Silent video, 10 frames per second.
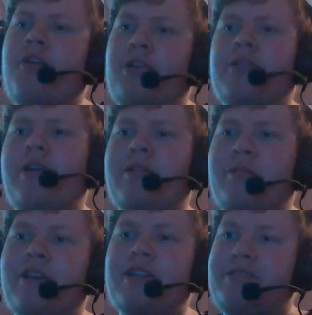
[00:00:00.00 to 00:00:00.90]
Qualcomm
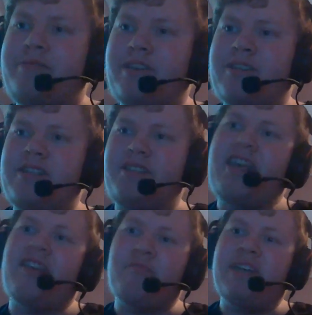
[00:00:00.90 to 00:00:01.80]
devices because
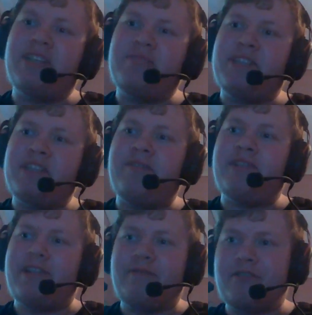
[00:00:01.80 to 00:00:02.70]
it's made
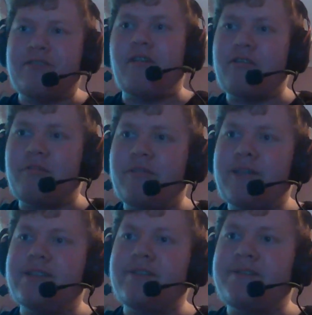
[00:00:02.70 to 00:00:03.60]
specifically for Qualcomm
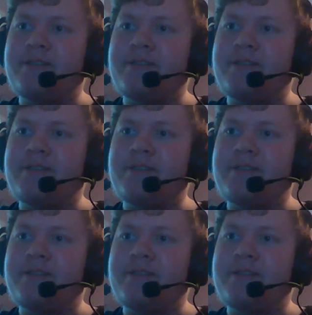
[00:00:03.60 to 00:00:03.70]
devices.